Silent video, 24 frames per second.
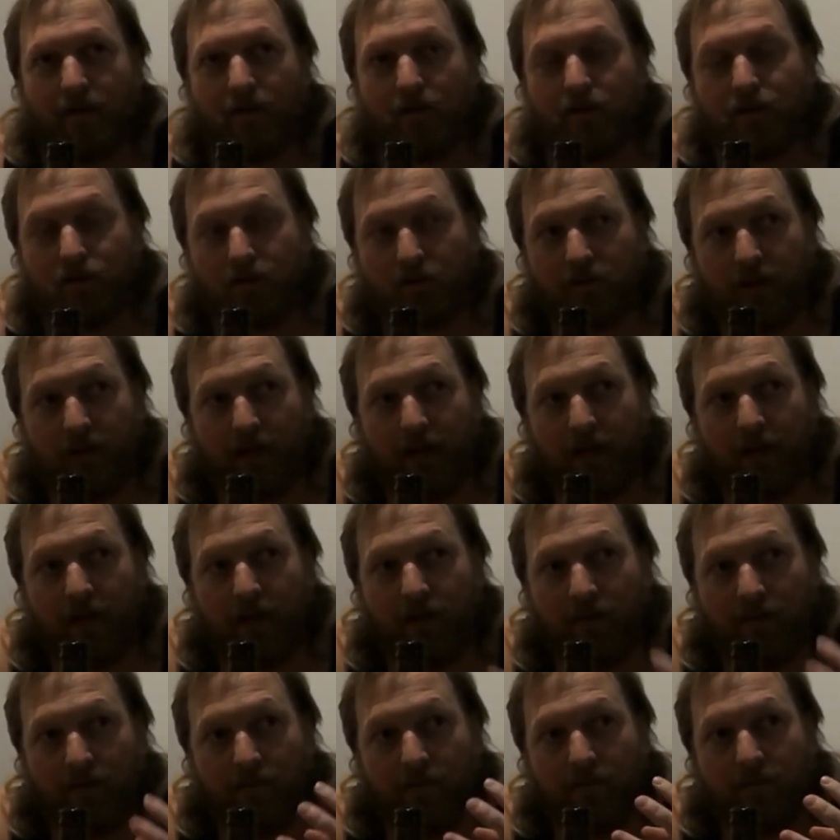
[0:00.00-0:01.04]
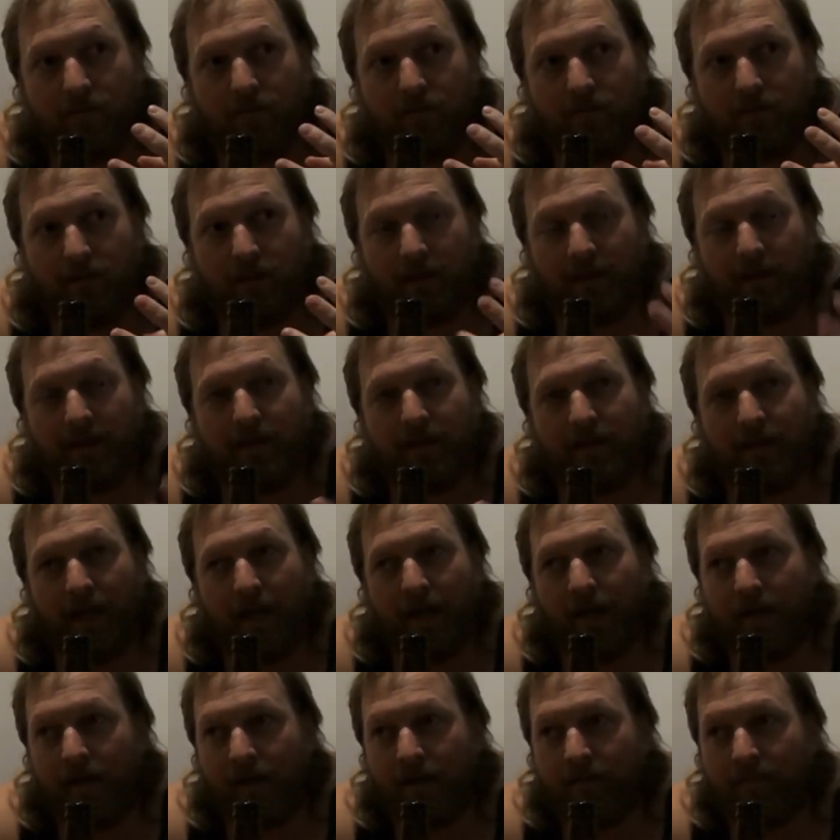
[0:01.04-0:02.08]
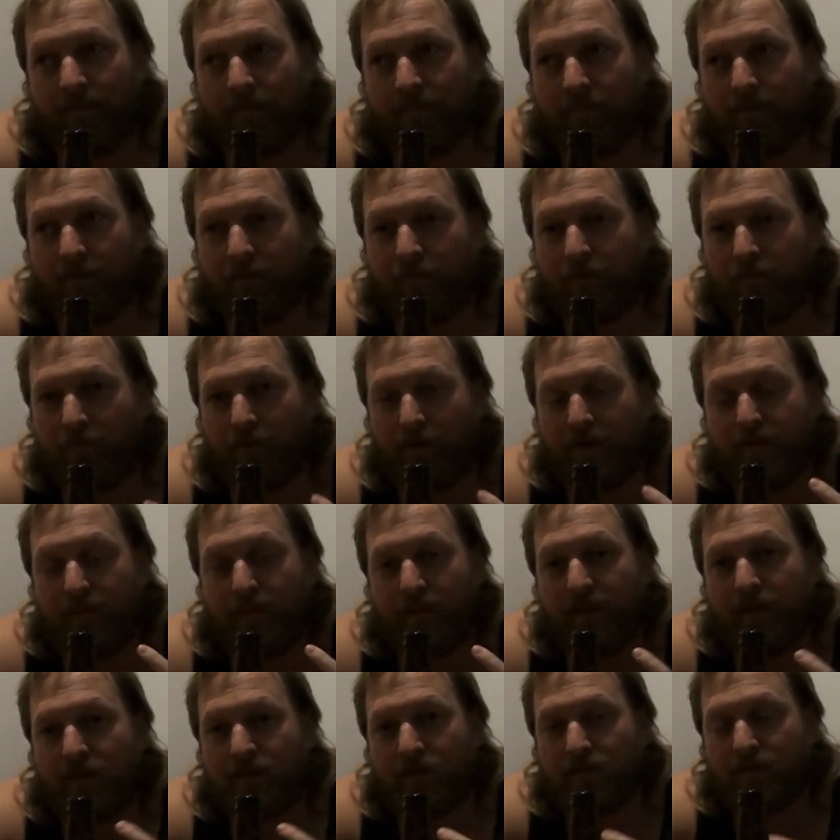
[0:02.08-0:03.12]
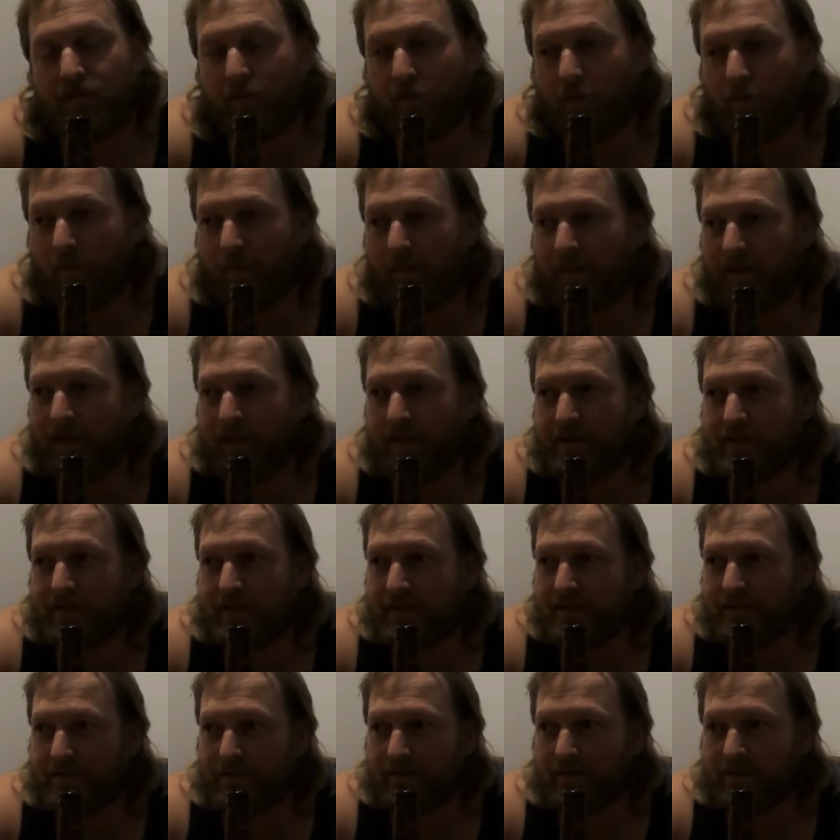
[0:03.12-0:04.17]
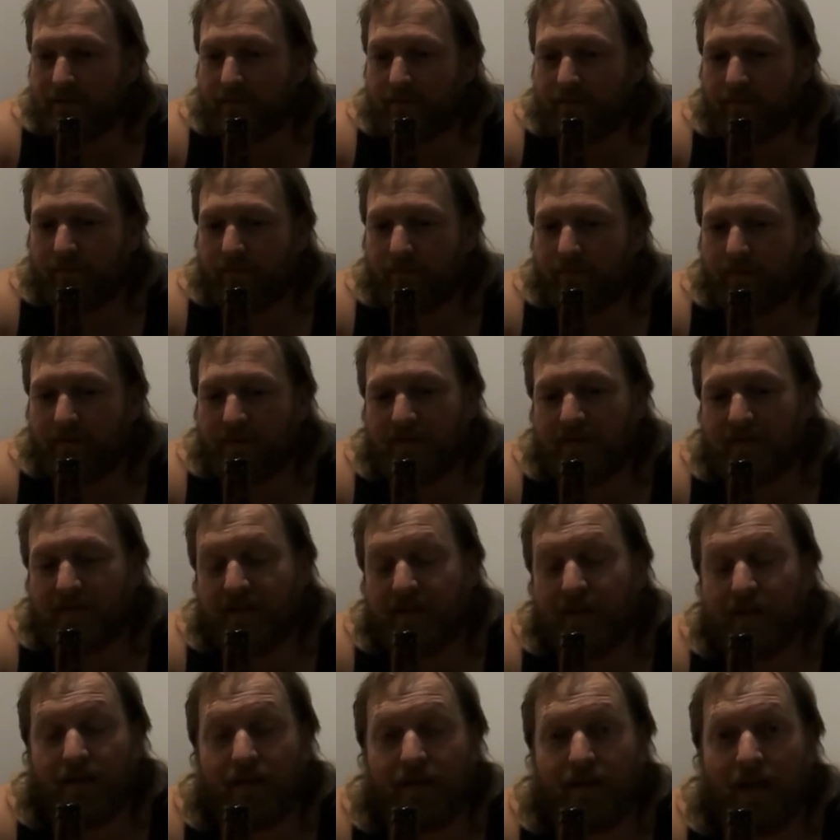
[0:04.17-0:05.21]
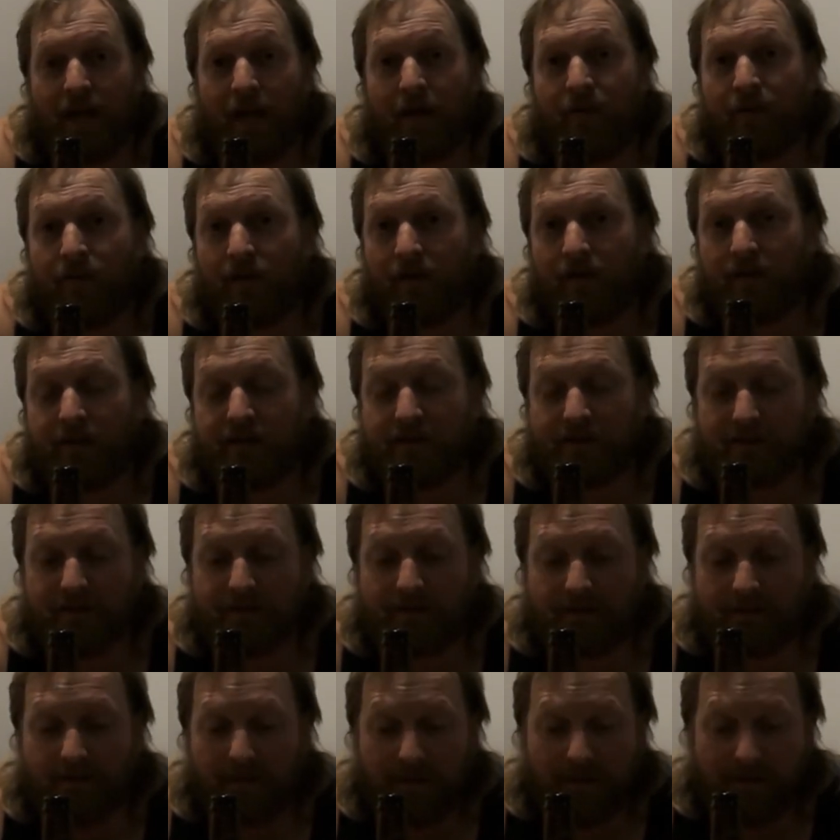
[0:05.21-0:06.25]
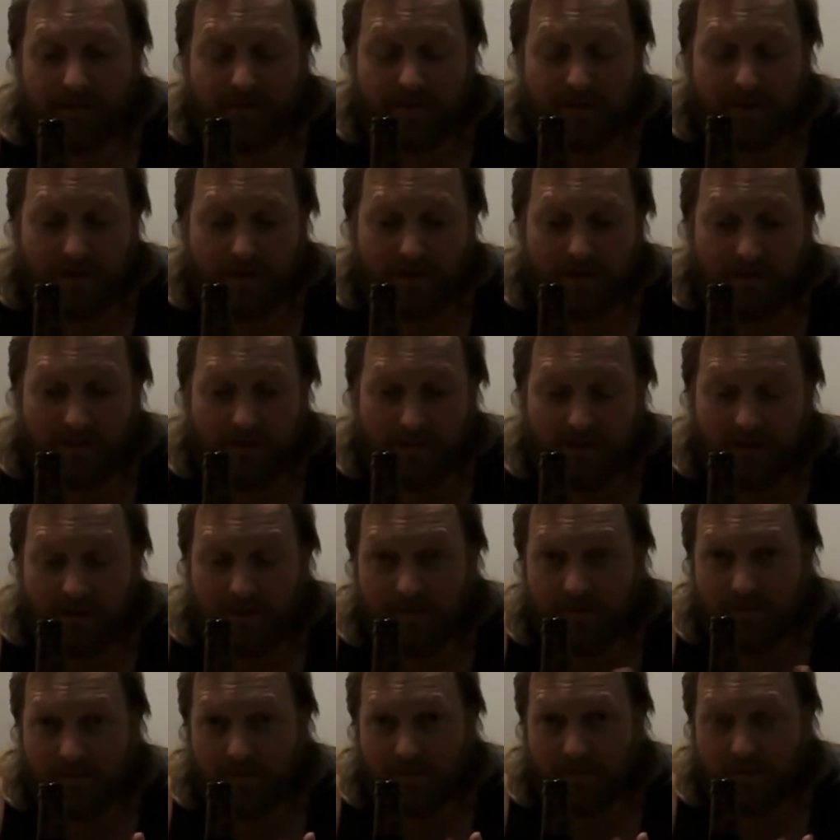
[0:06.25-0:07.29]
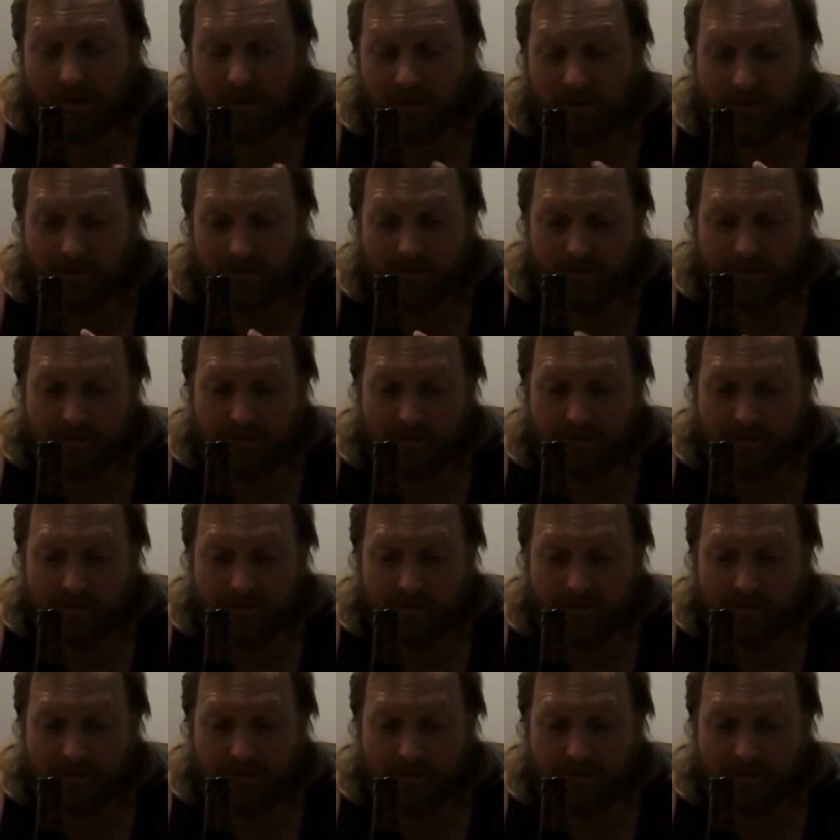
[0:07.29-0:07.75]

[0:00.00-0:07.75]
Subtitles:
I should go and get the other three beers or four beers for the stout that they only release. I'll have to go do that before they